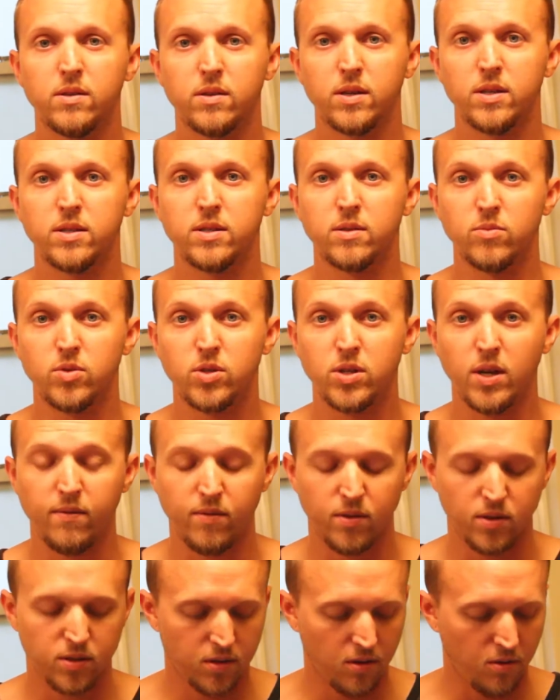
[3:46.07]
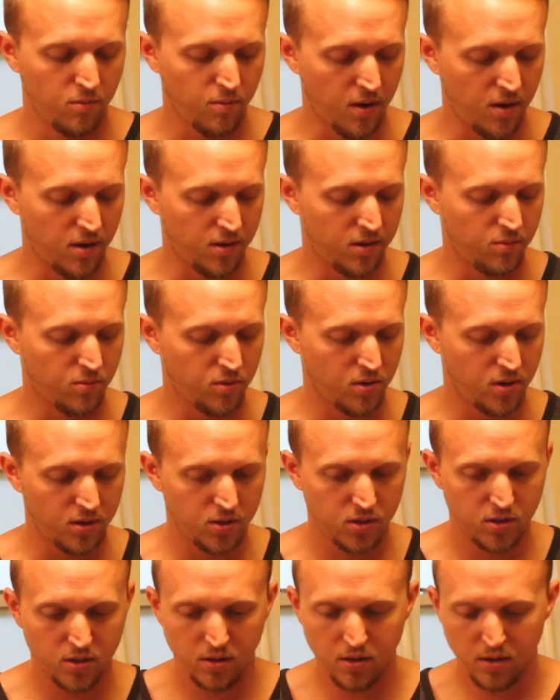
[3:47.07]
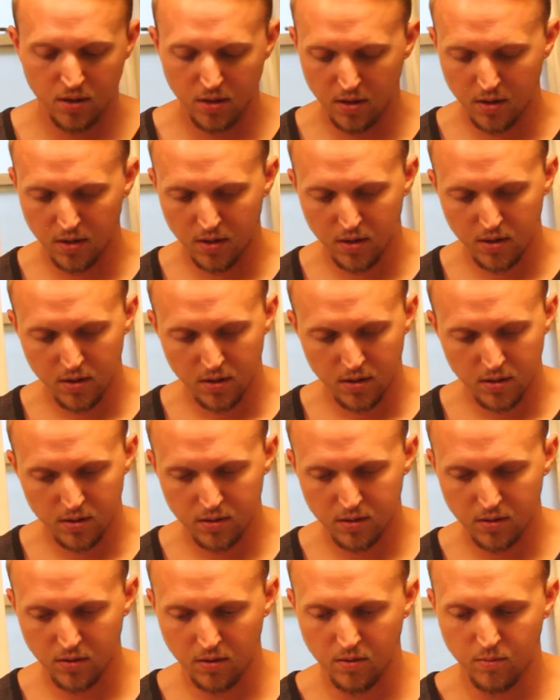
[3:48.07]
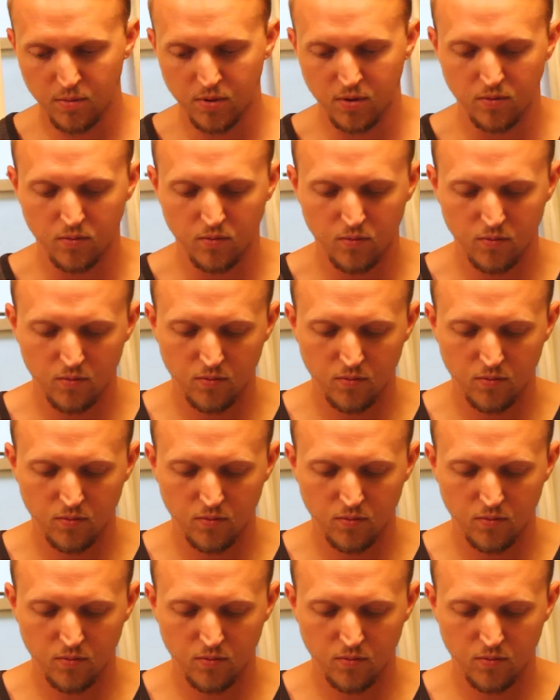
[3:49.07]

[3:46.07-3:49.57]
get some shaving soap on the brush. So I'm going